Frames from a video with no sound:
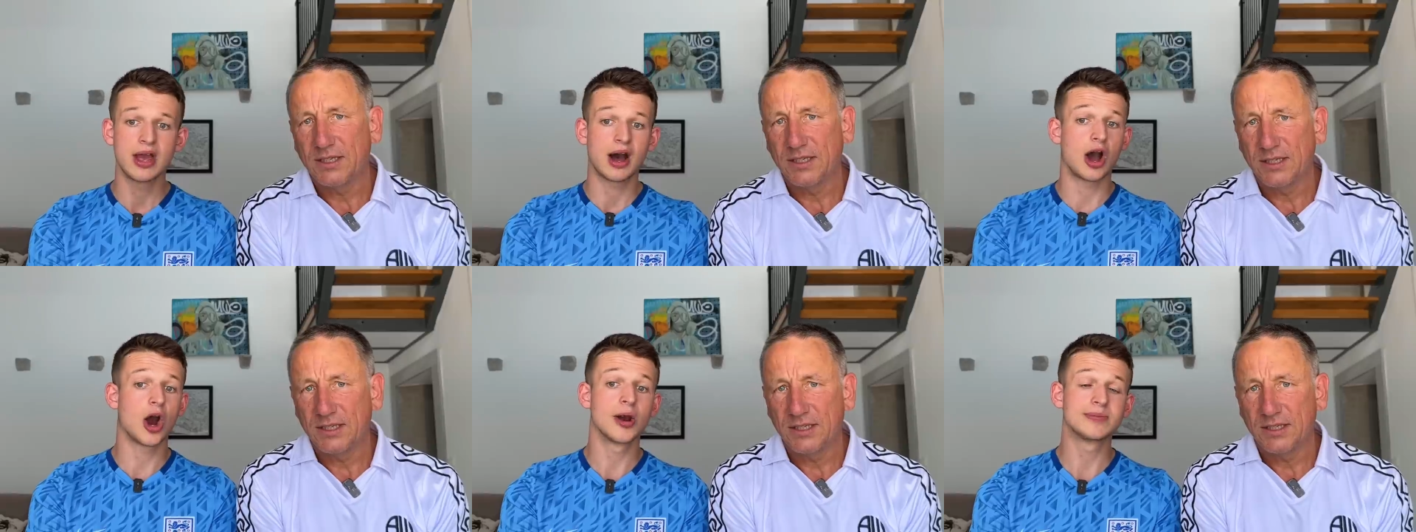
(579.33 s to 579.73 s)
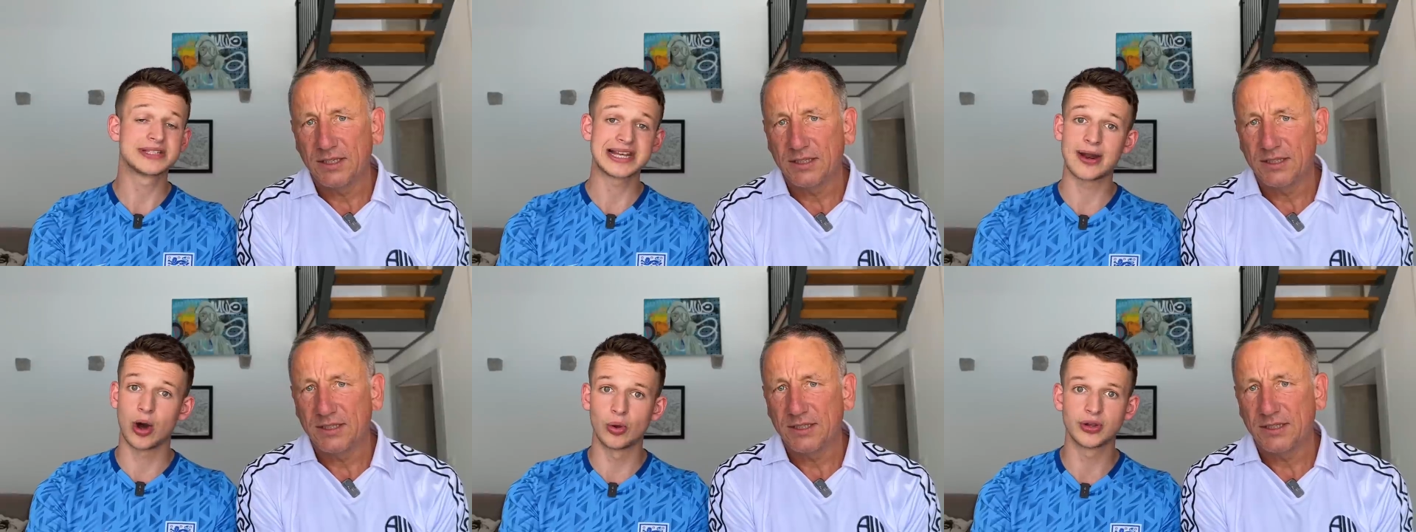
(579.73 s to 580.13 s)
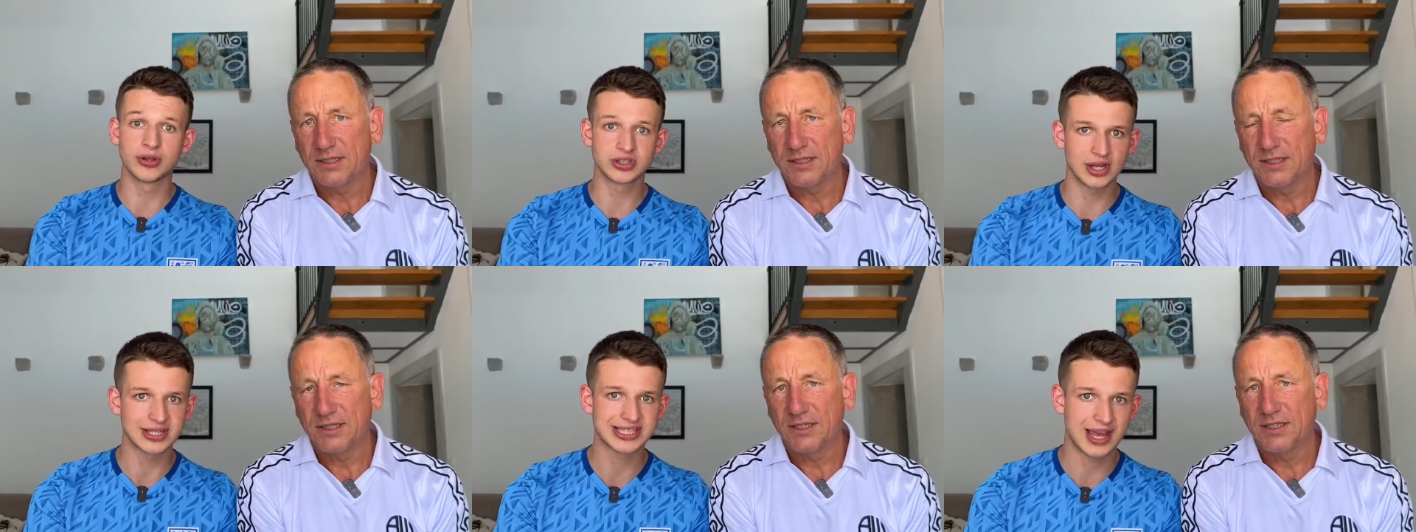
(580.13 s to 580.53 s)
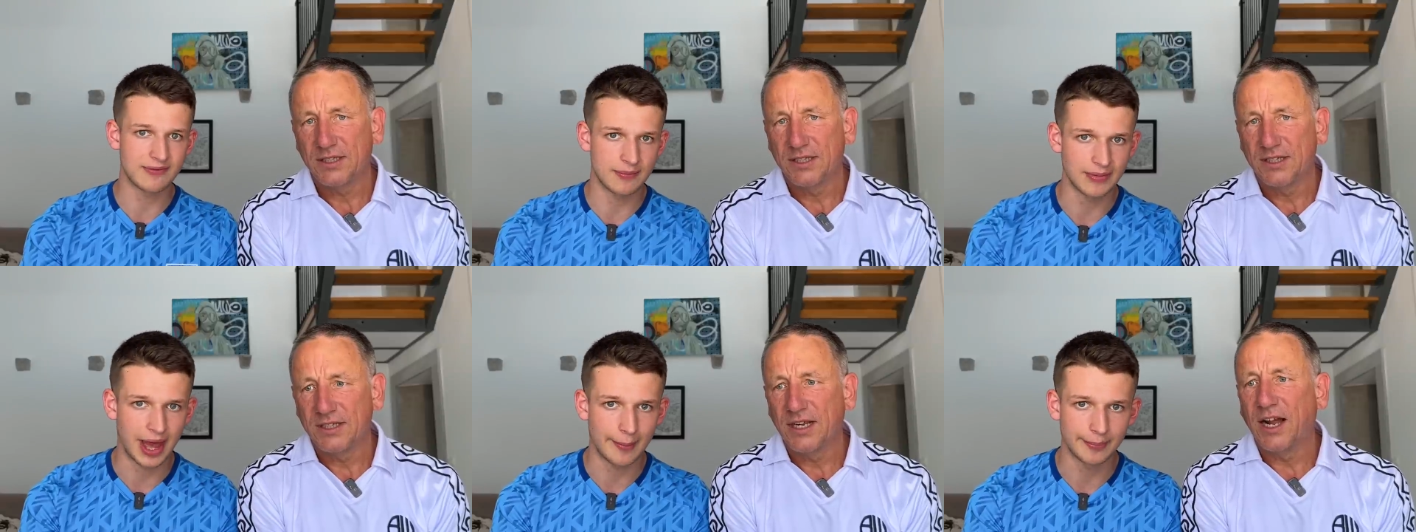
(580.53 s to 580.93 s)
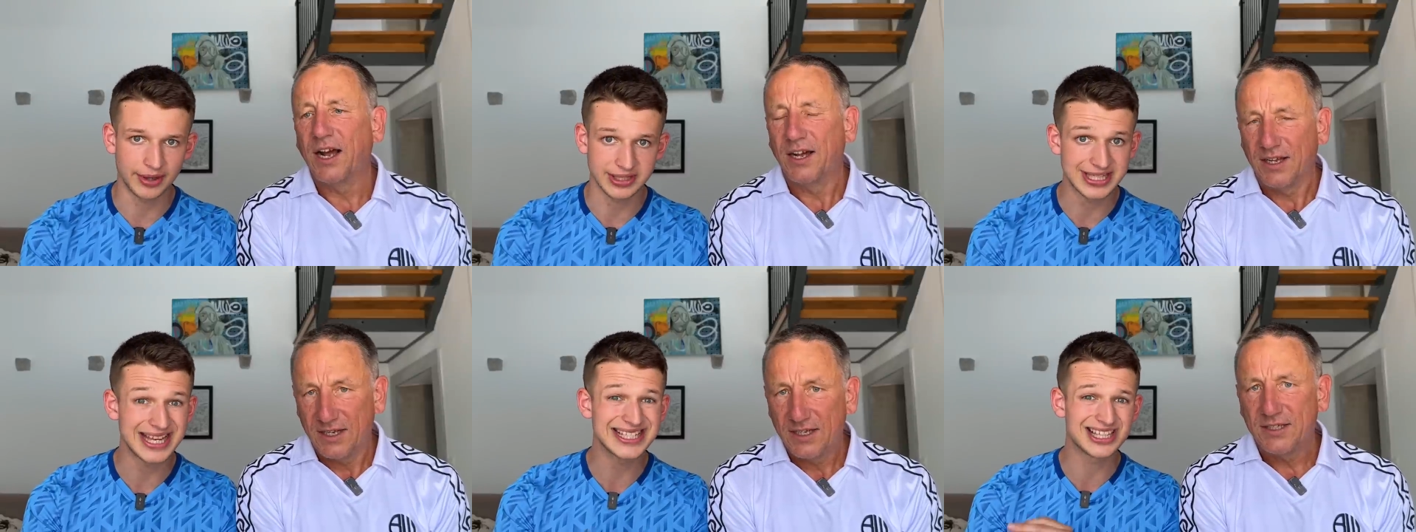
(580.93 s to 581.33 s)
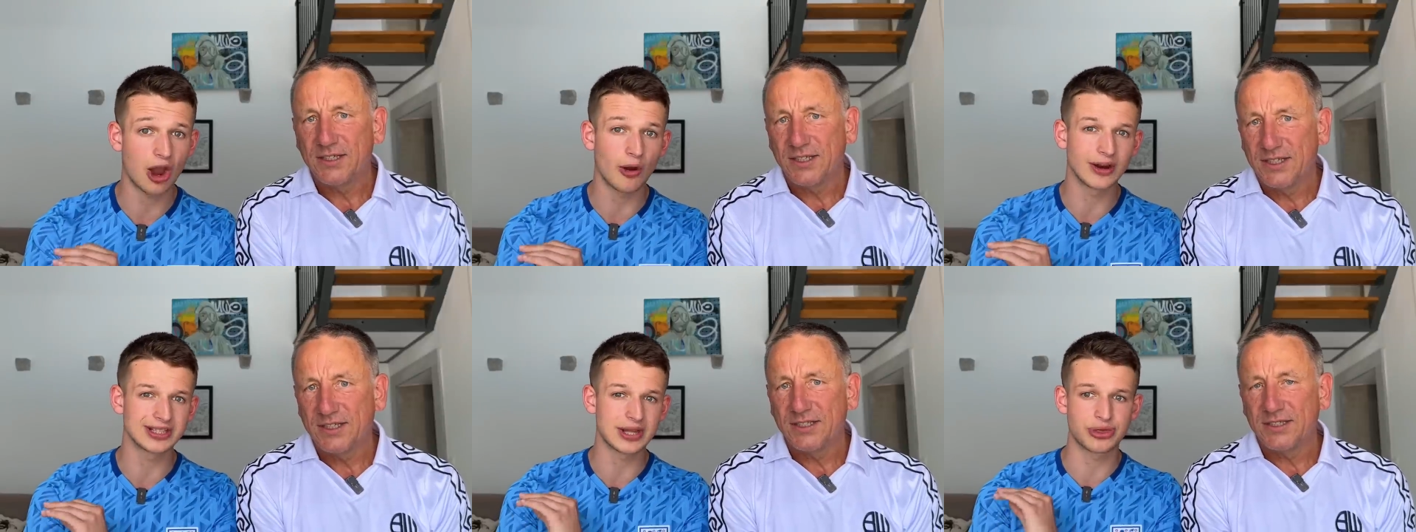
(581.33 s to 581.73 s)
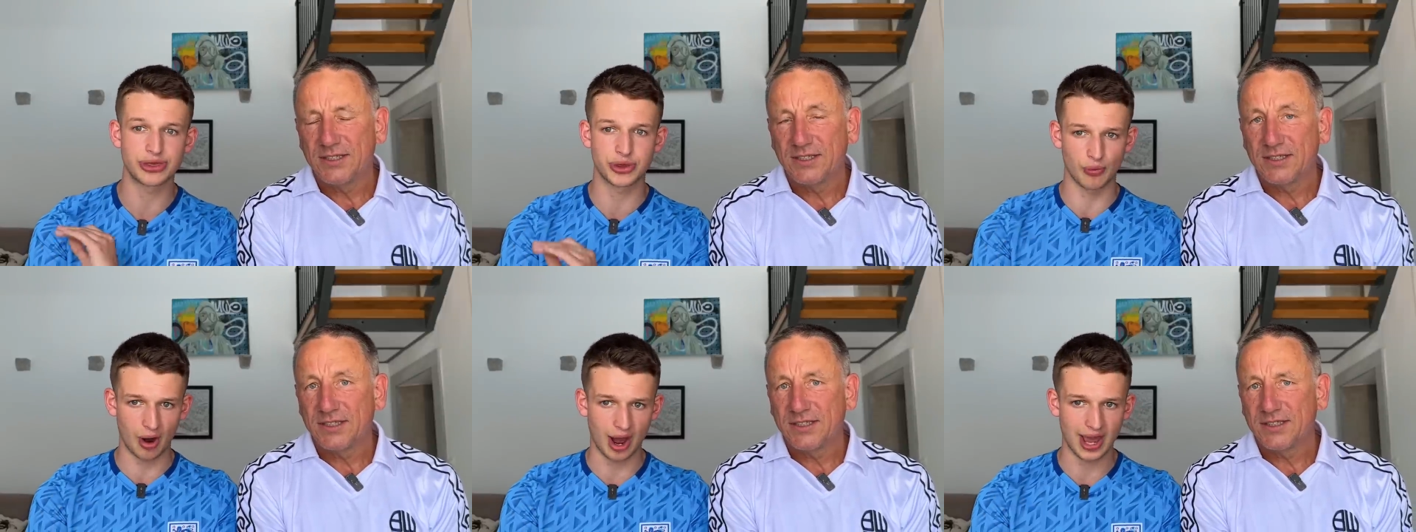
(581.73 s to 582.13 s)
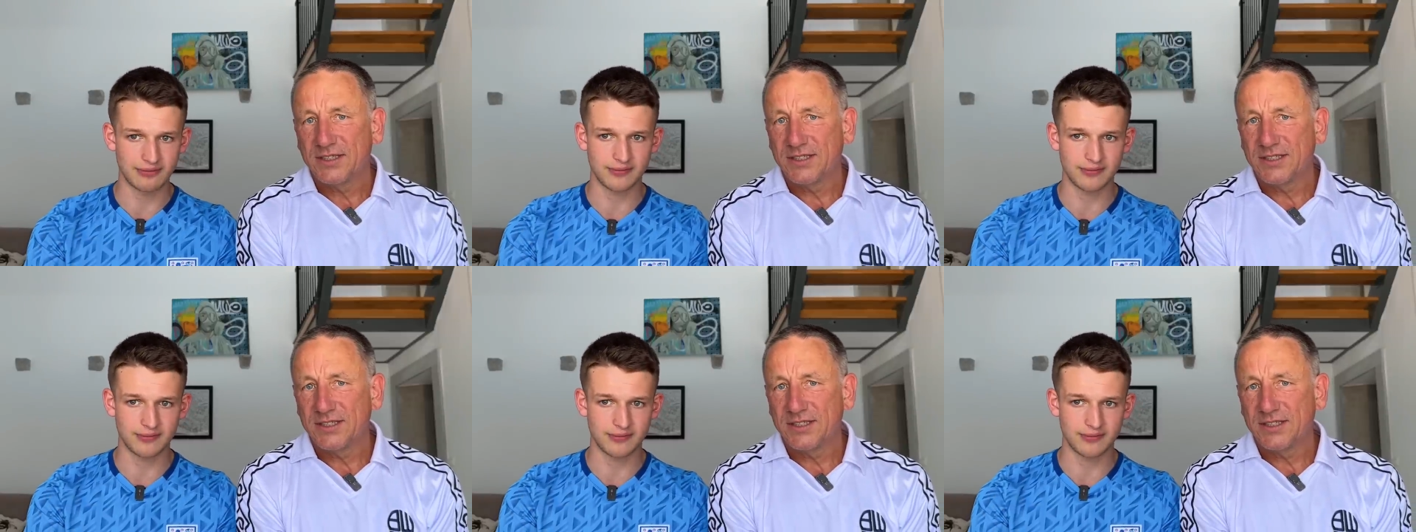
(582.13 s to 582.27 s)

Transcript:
Speaker 1: I hope Dean Holden does give him that, because he's going to thrive,